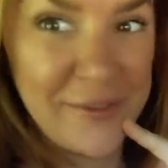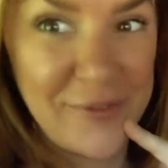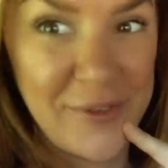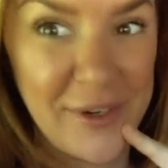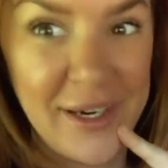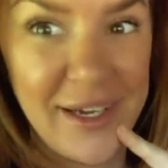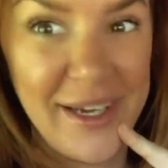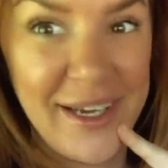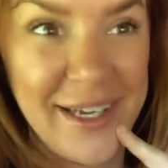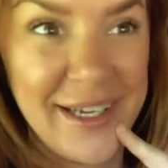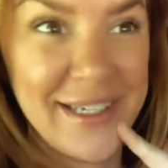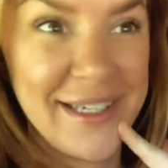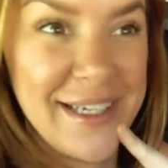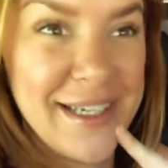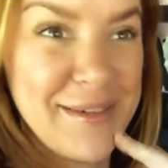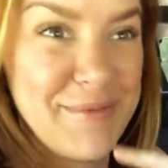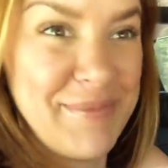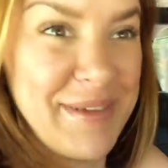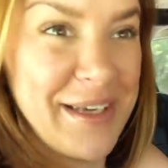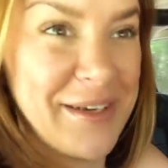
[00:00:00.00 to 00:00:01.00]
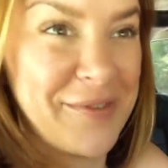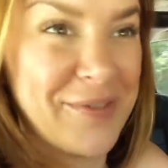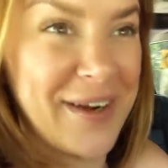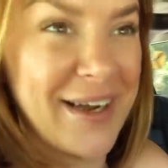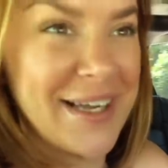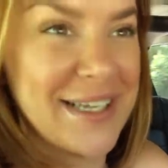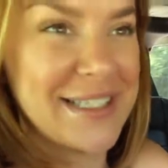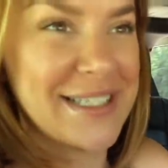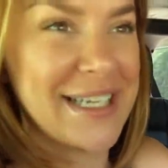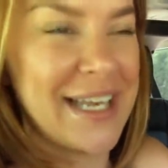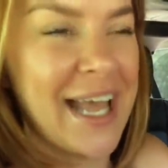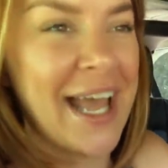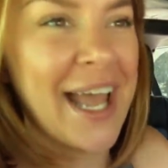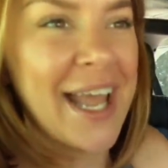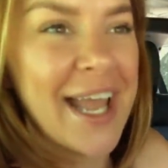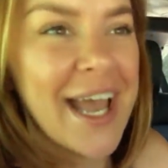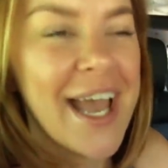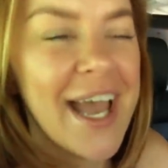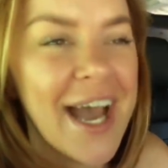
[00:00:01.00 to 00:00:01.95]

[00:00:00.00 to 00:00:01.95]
afraid. Be afraid today.